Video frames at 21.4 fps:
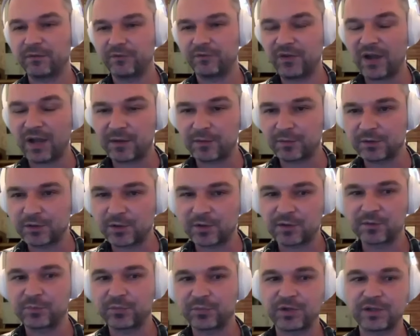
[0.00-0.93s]
That's what your
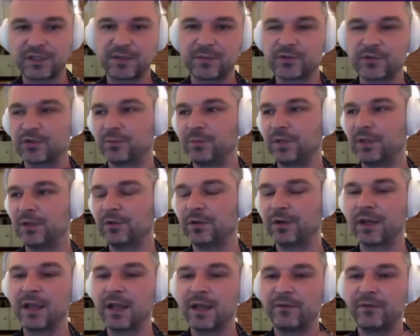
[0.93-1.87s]
support team should be
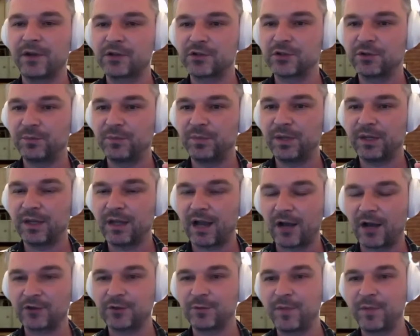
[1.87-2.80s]
doing. They should be
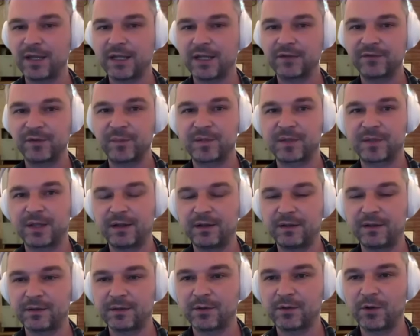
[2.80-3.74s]
automating
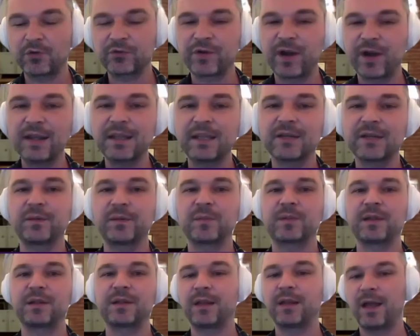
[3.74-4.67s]
themselves or writing
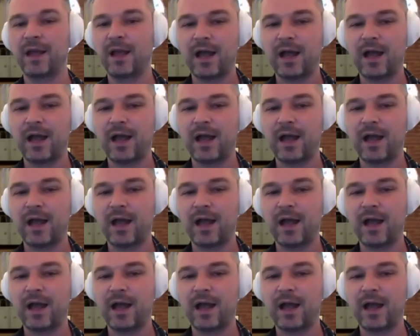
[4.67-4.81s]
themselves